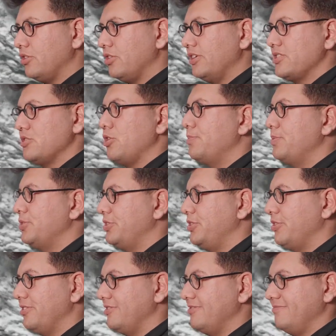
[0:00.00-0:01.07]
door doesn't open to
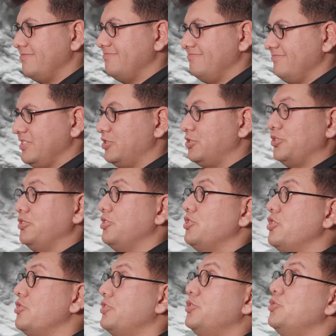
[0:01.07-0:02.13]
your the,
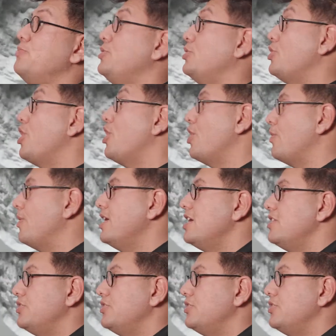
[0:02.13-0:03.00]
the, the, room you know,